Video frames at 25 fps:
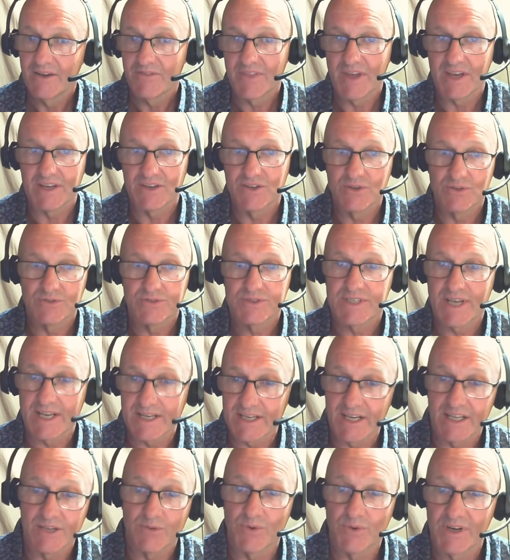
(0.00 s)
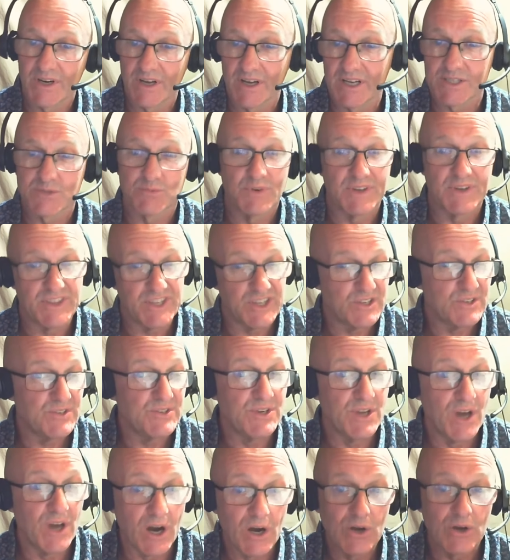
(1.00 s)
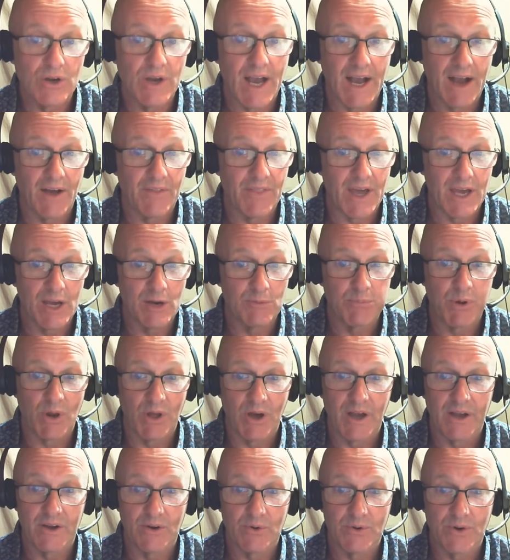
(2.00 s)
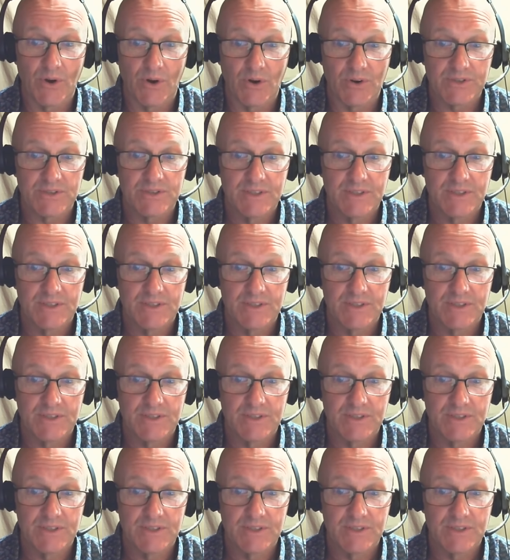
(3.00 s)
that you suddenly realize whether you know how they apply or not.